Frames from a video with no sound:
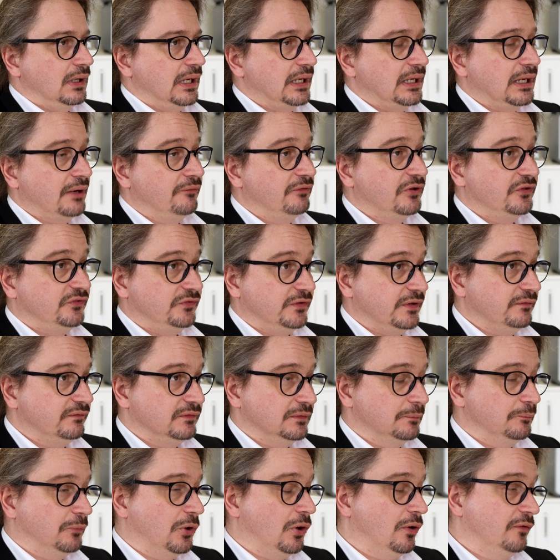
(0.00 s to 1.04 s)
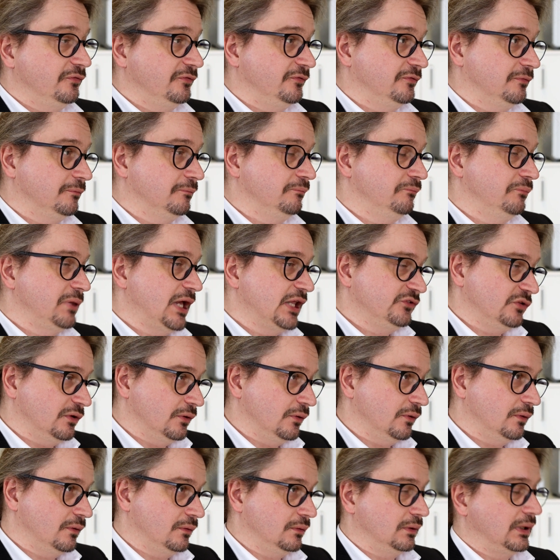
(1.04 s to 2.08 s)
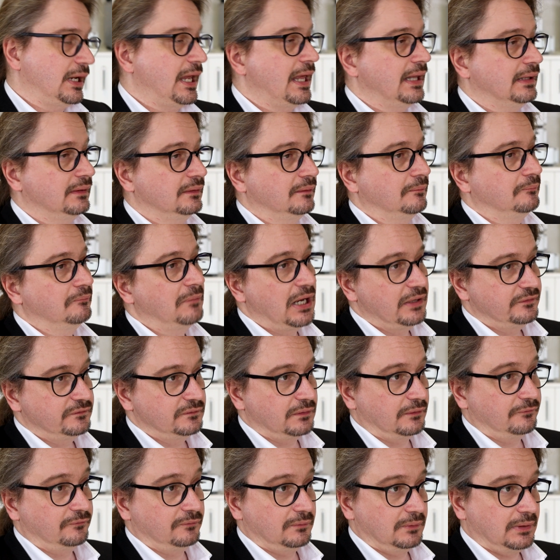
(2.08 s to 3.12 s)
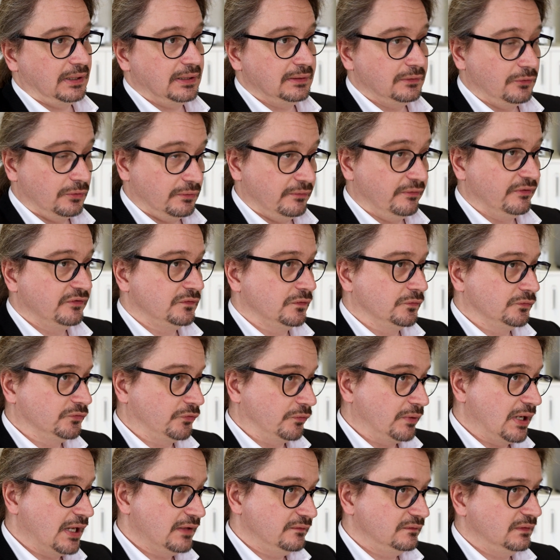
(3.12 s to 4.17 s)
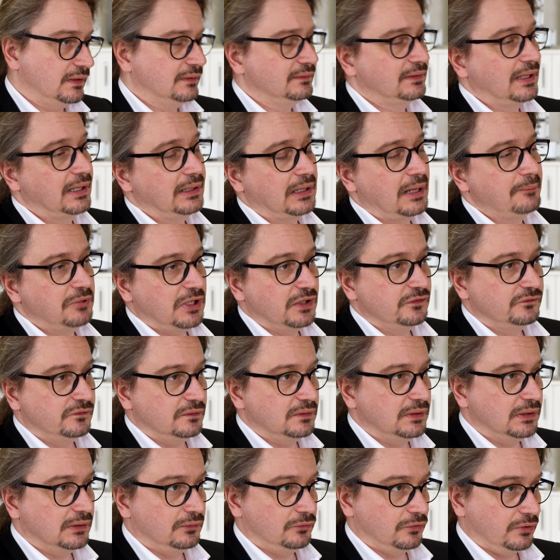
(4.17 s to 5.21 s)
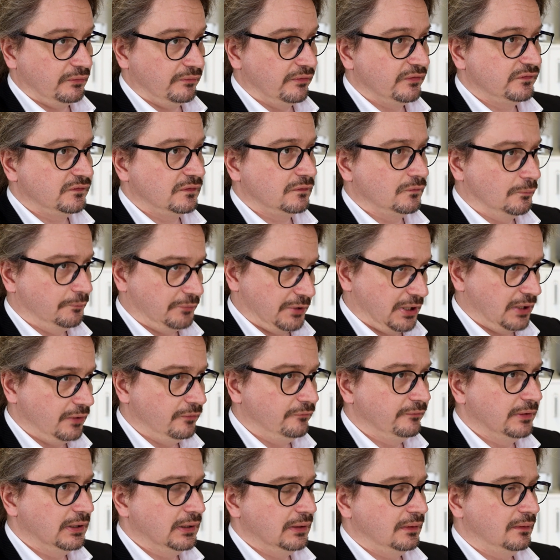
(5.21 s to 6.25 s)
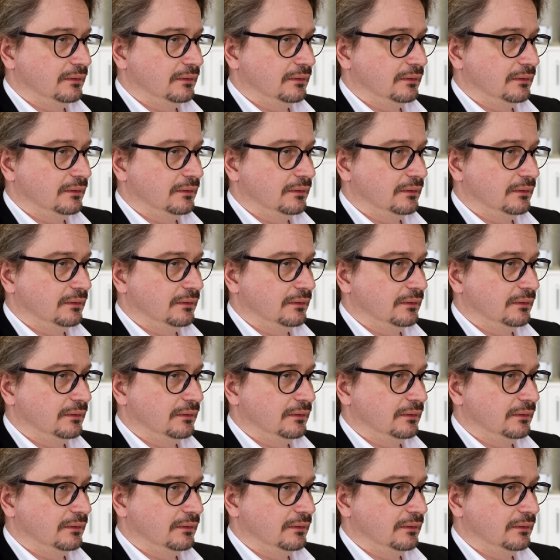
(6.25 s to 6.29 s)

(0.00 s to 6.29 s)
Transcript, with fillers: I have received both bachelor and master in the University of Trieste, and then I PhD in the University of Padua,